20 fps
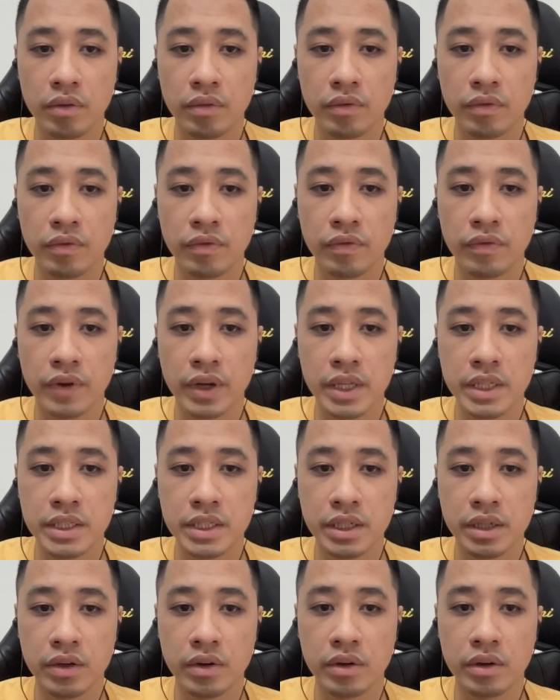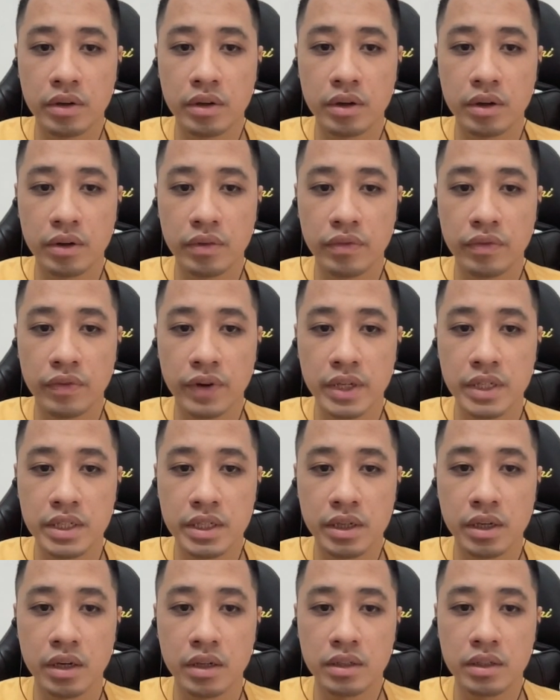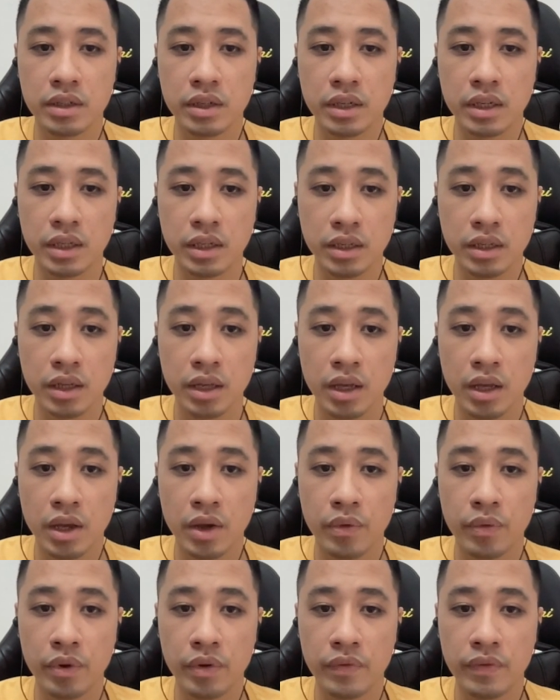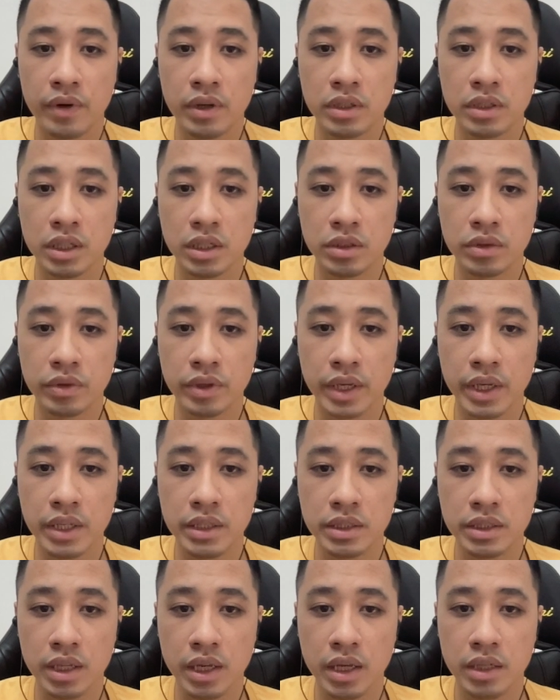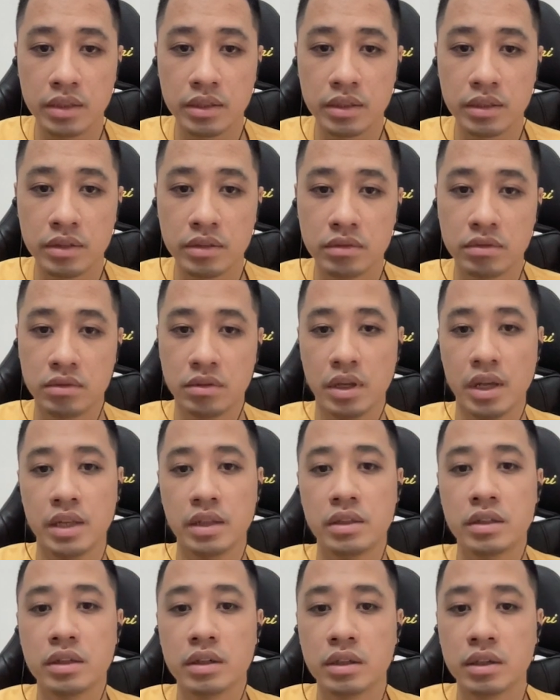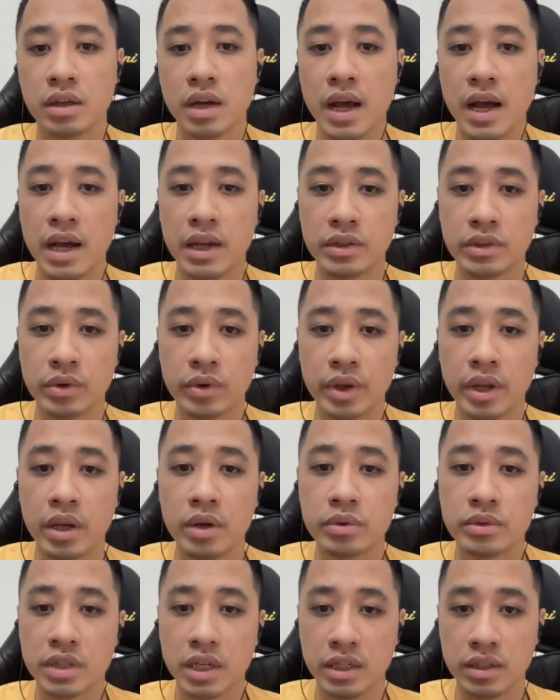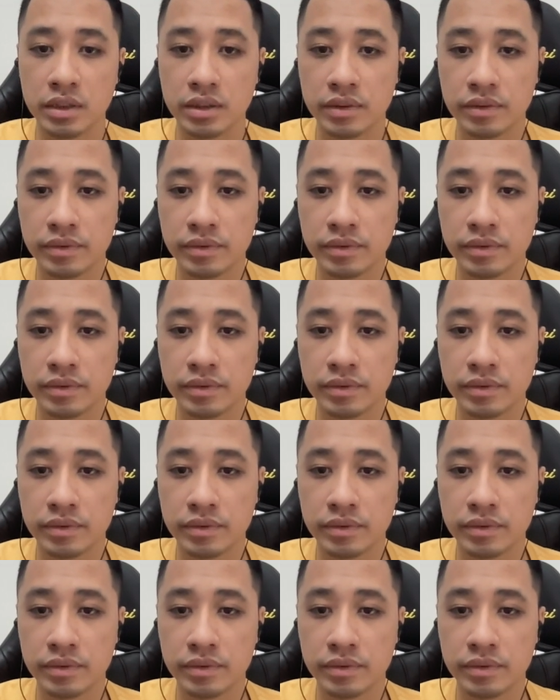fatally referred to it as the Hanoi Hilton.